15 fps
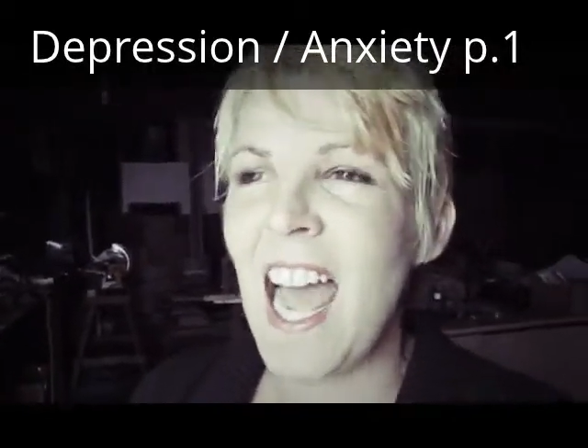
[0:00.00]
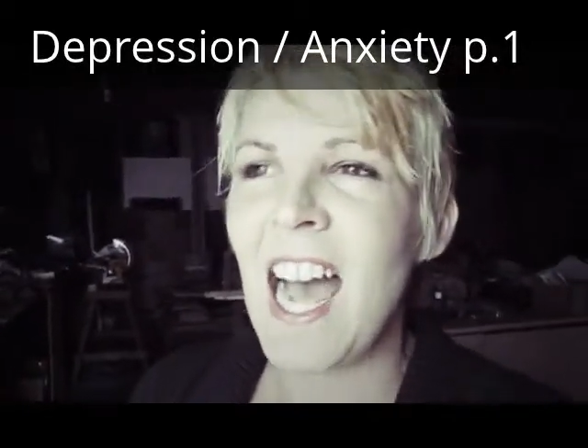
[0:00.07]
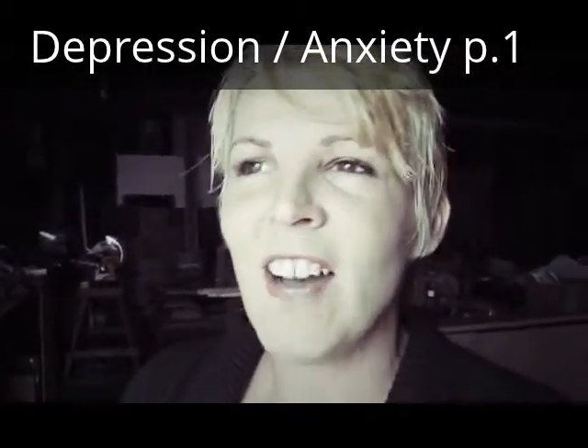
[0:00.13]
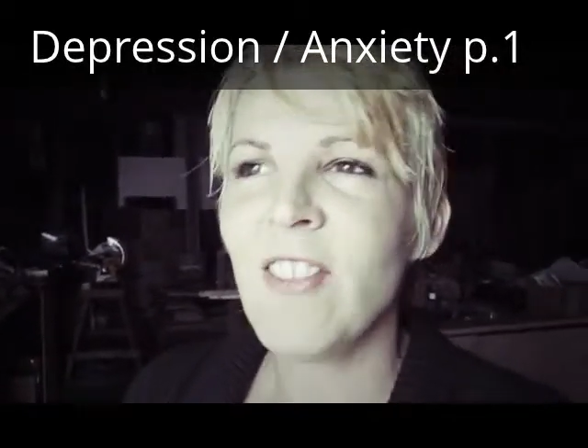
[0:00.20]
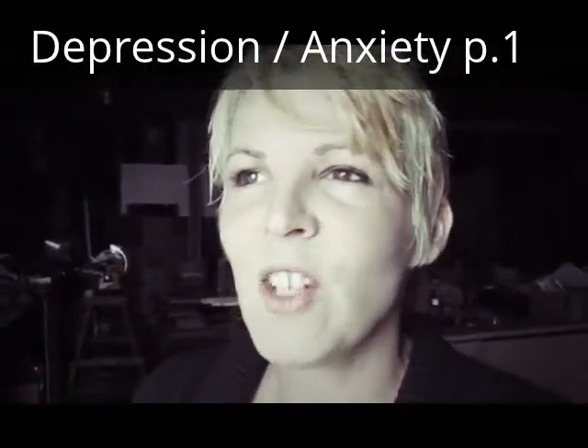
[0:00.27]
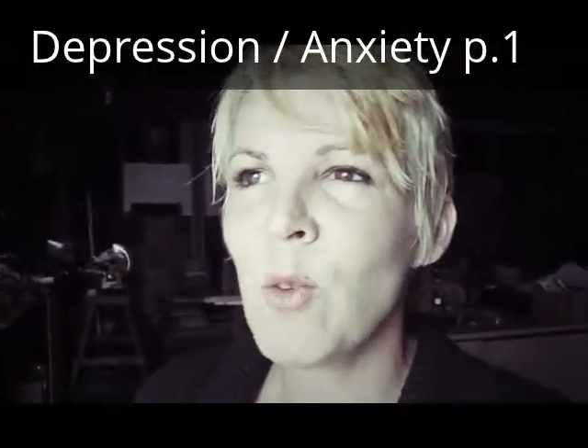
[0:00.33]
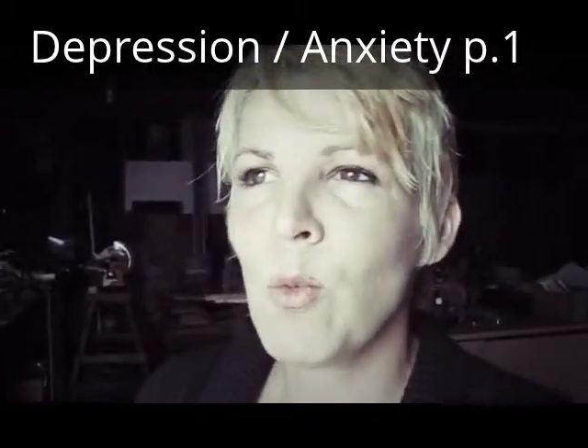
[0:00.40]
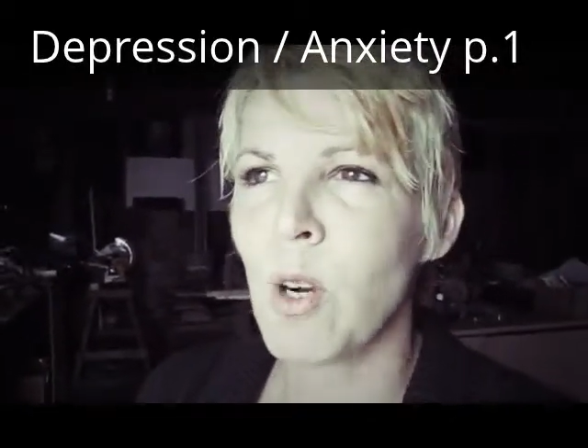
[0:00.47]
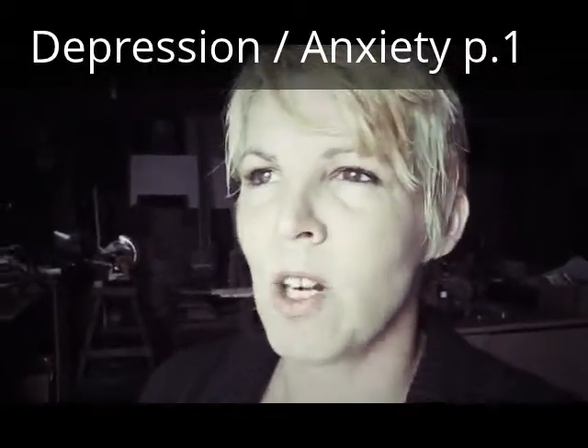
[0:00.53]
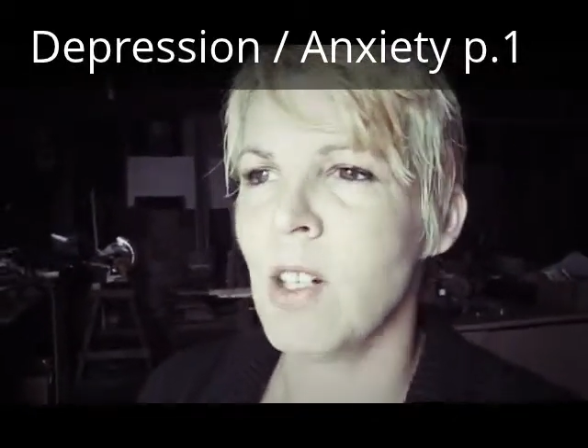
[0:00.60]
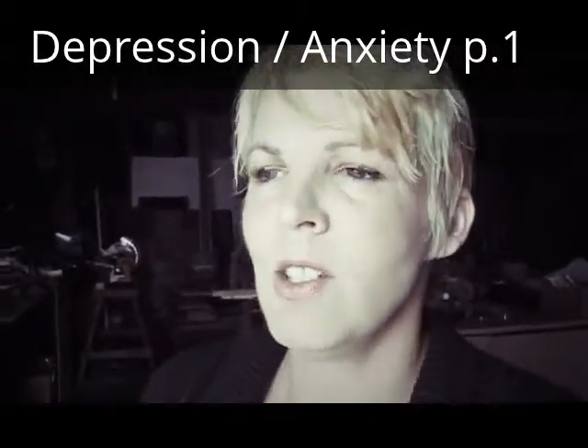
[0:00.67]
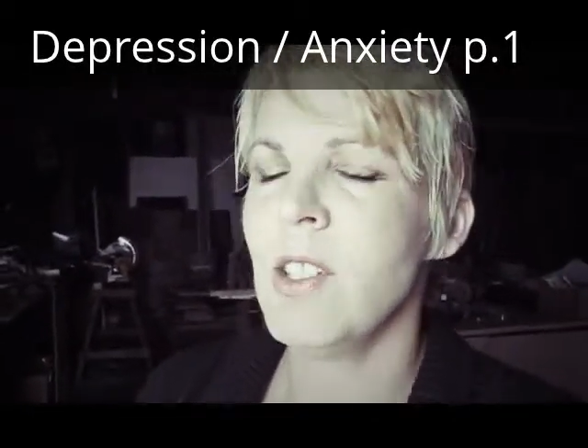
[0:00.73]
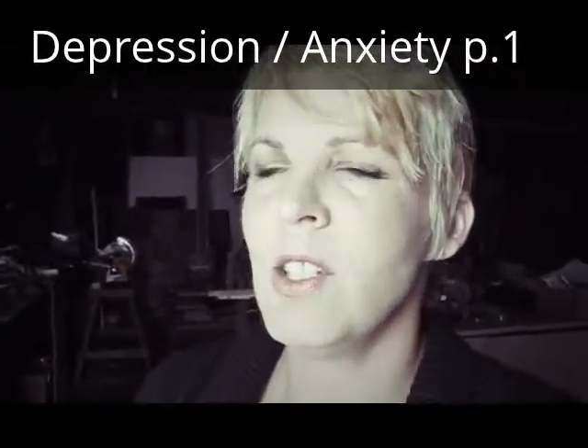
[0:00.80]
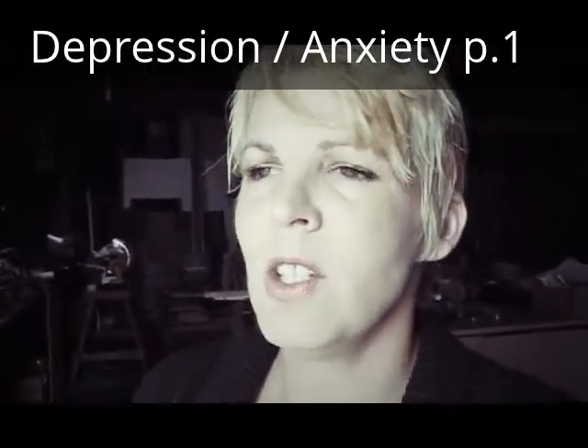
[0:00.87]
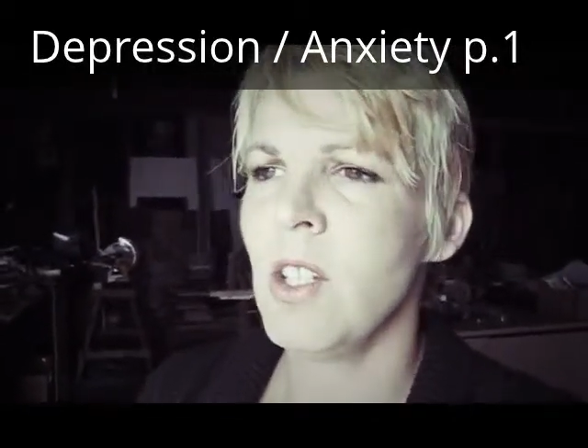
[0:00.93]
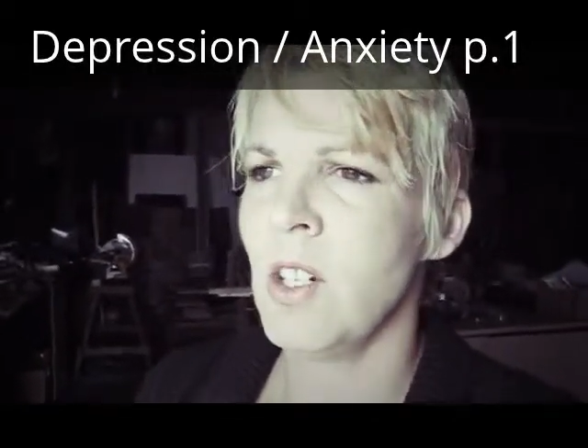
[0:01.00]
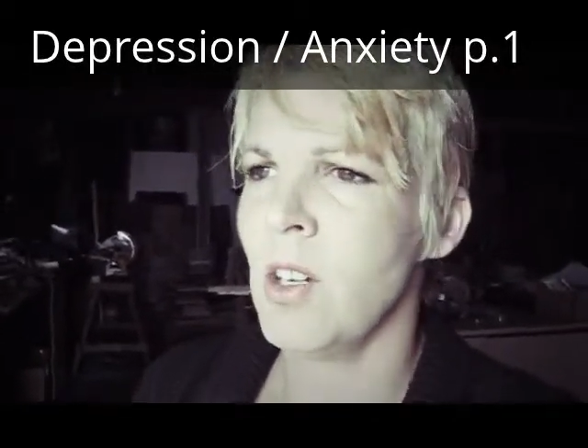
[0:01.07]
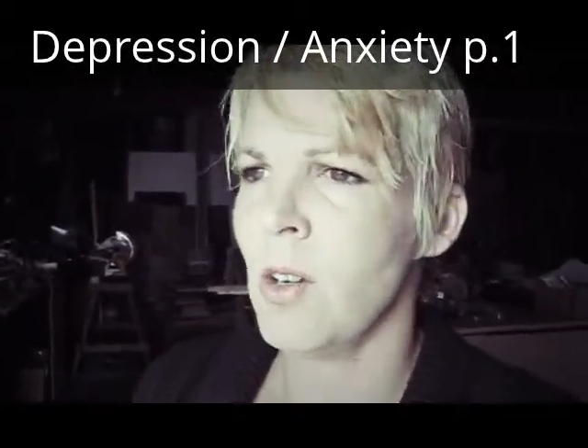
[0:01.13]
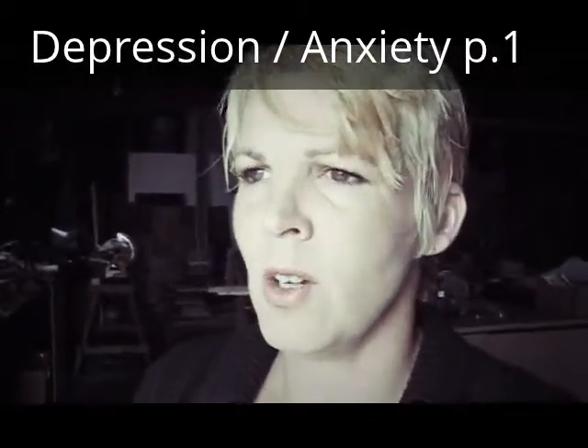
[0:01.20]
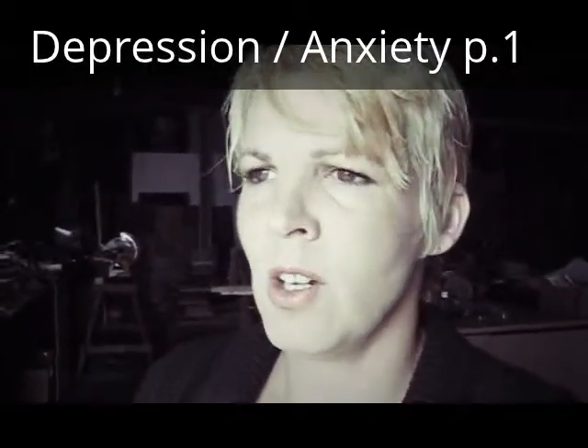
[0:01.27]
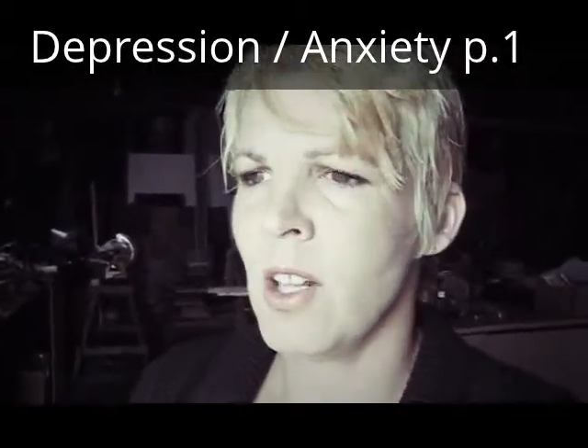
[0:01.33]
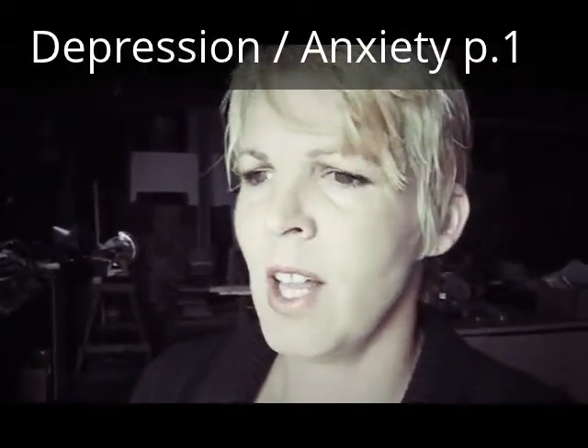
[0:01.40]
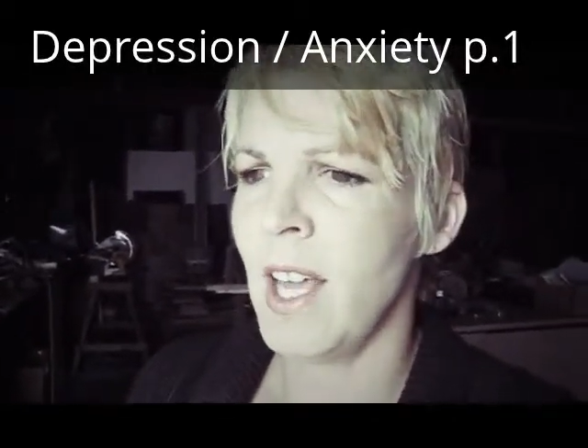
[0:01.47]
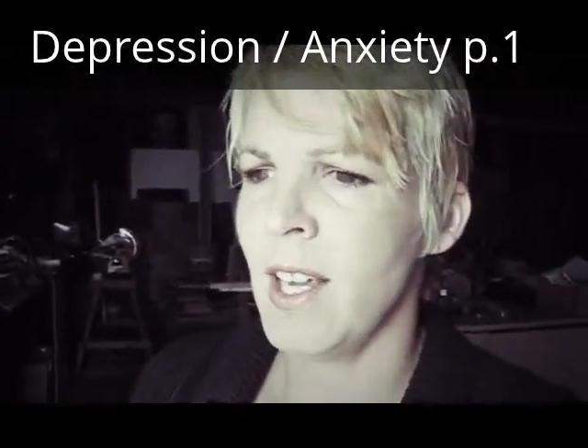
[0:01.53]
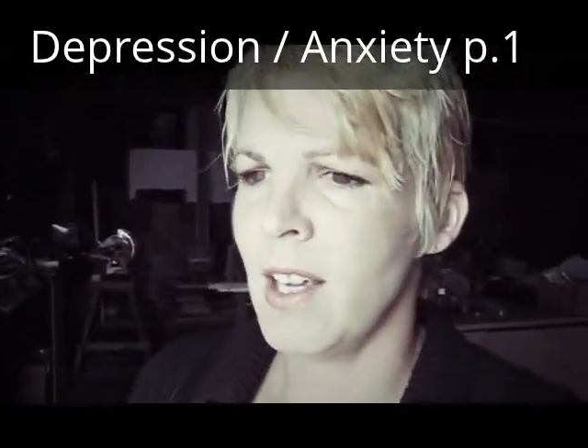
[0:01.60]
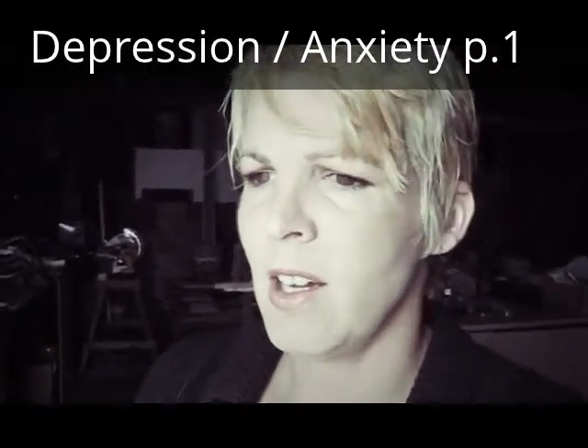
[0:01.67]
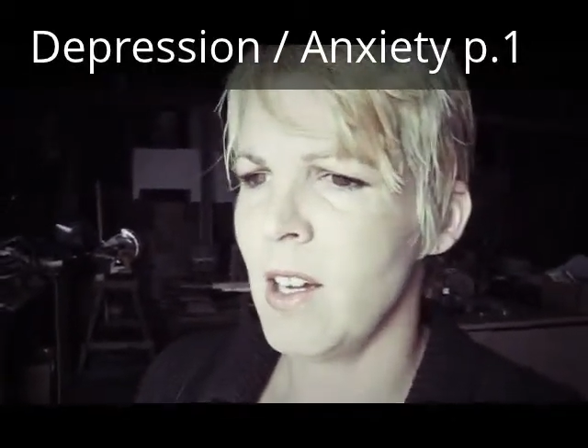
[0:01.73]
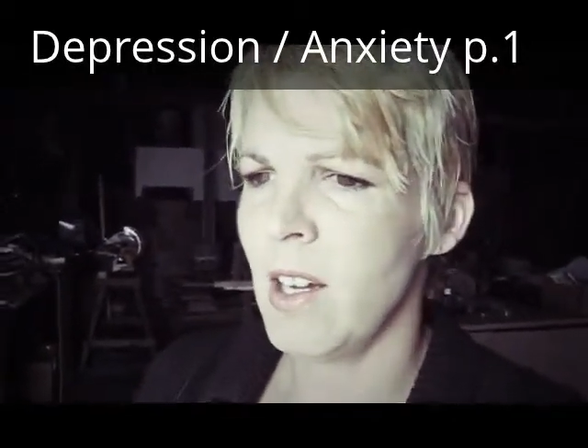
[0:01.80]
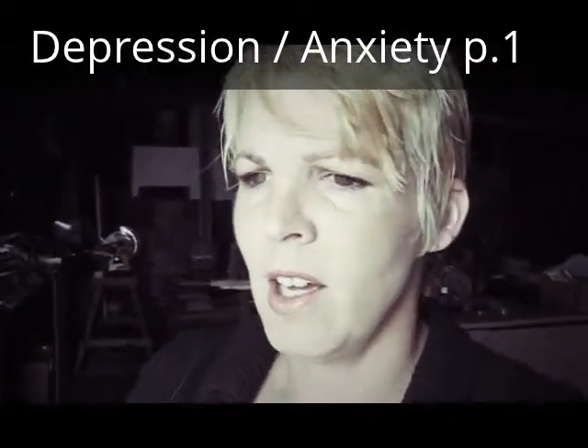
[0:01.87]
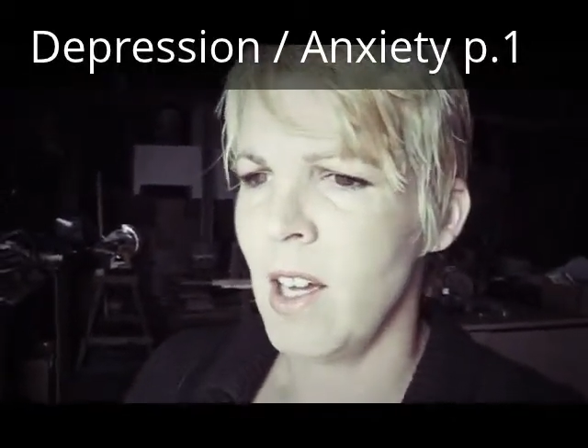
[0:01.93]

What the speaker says: afterwards, you know, you're like,